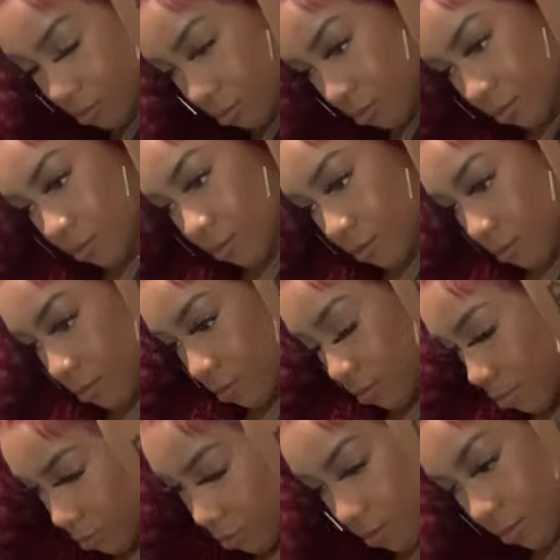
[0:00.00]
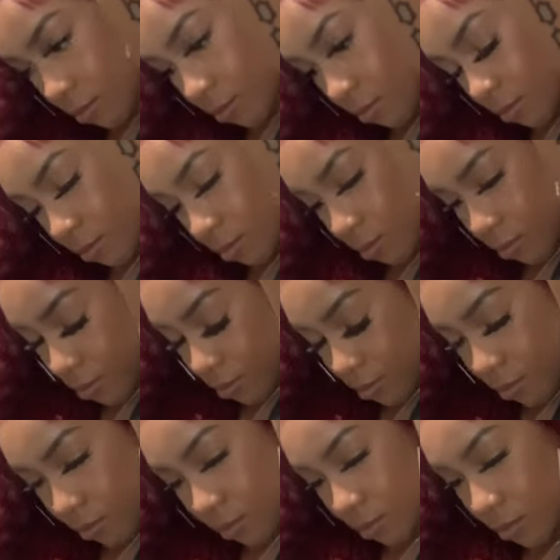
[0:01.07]

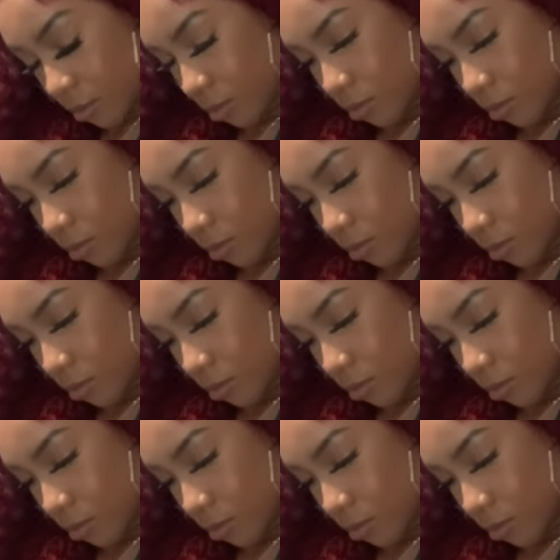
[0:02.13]
(no one is talking)